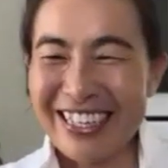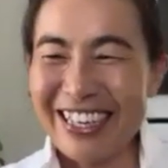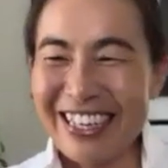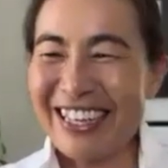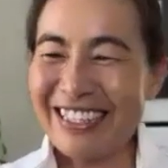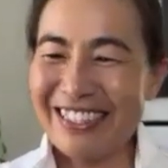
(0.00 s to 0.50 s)

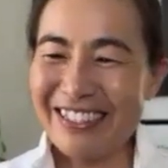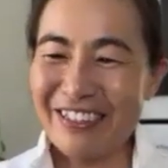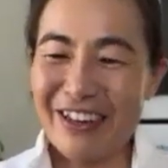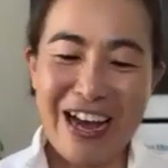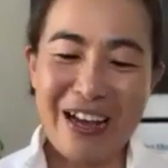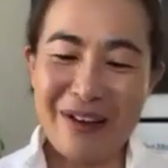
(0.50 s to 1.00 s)
And so
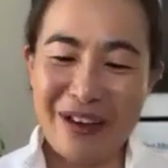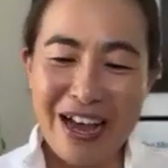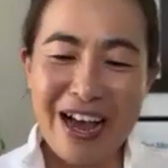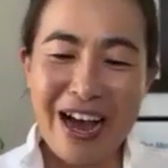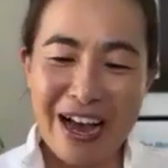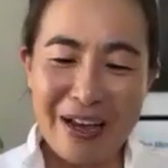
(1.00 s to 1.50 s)

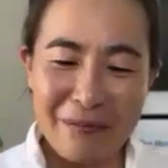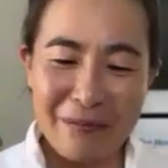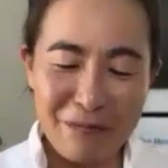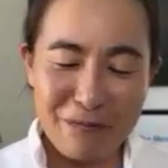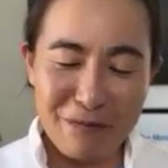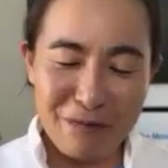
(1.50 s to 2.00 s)
I
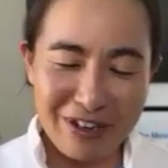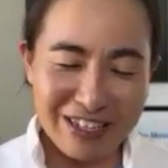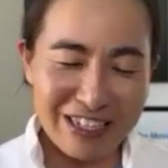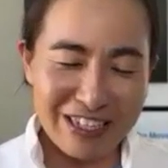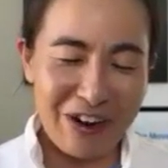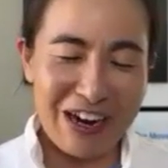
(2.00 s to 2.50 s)
am
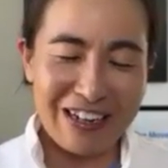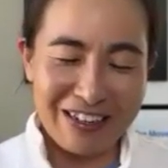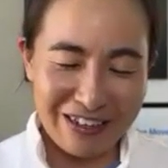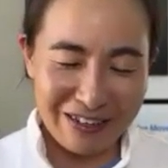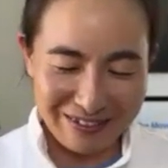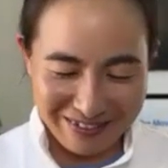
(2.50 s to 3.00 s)
really trying
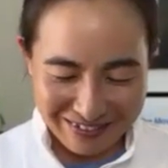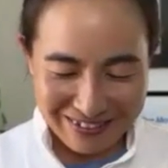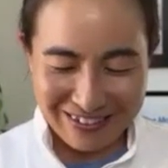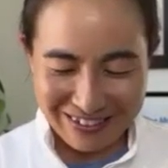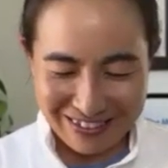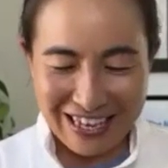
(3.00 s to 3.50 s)

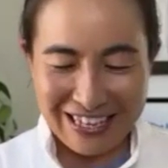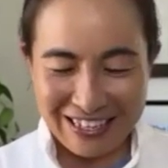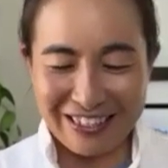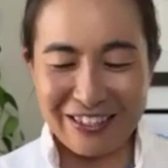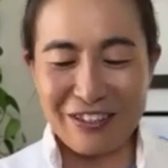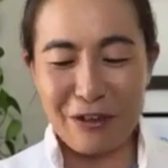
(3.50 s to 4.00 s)
to take
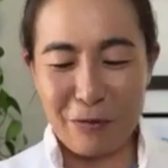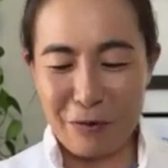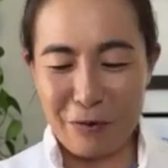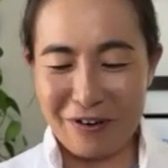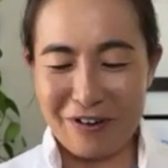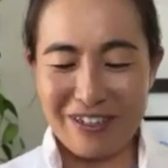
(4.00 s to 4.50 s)
in your
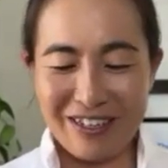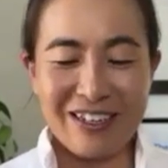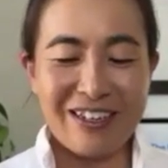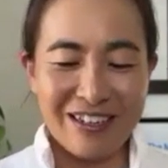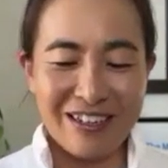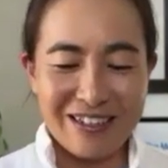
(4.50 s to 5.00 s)
word
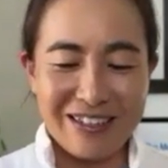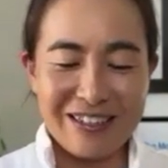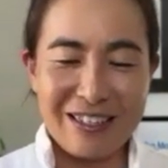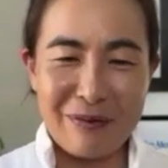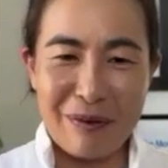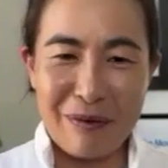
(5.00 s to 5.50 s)

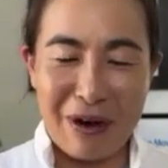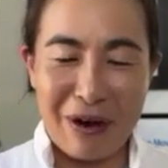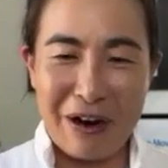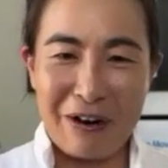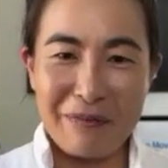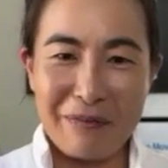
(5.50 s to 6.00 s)
deep in my
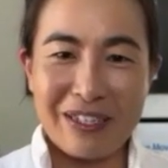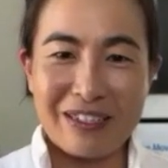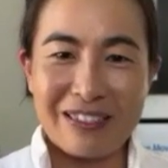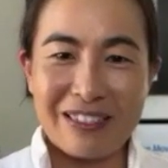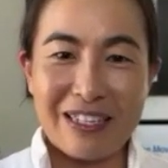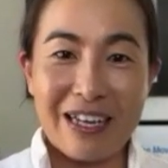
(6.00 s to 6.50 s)
heart
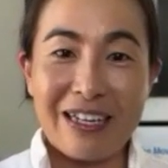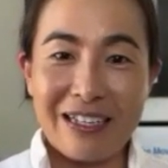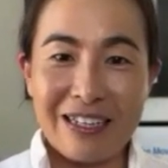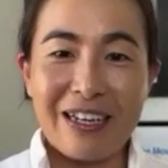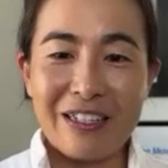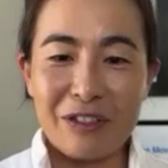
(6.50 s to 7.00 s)
because
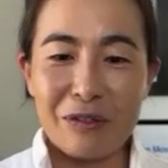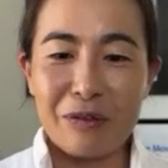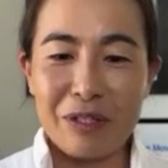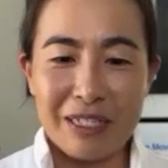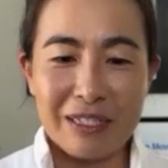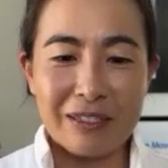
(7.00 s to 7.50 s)
I do
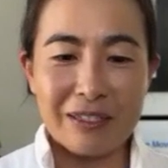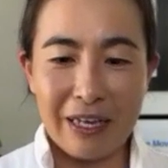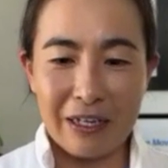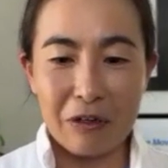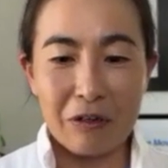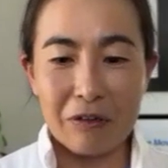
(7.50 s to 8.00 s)
need to
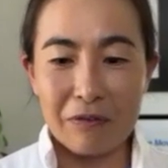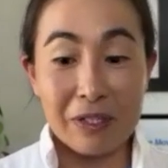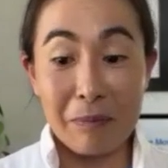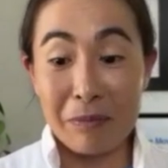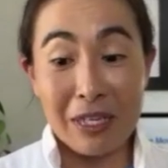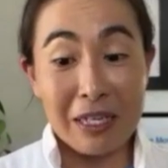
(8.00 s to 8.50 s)
let go of
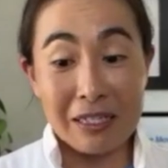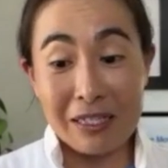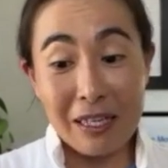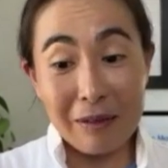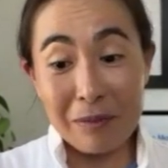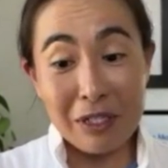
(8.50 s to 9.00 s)
some things
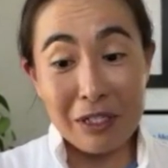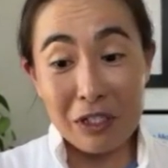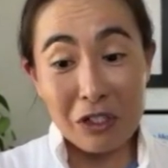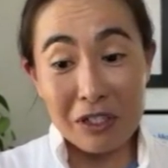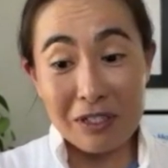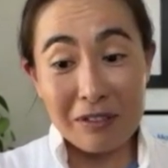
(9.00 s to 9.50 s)
that it
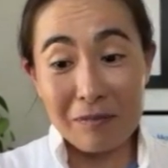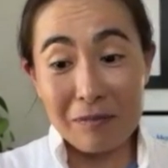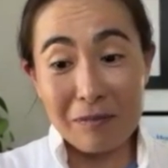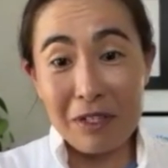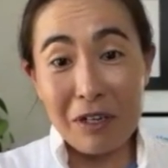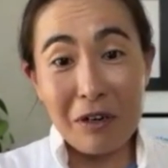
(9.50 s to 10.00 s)
just,
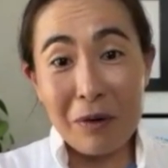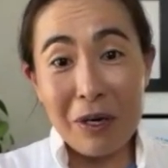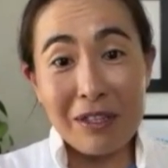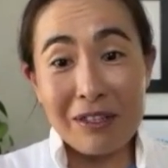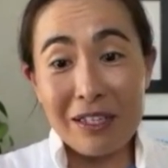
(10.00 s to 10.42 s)
you know what?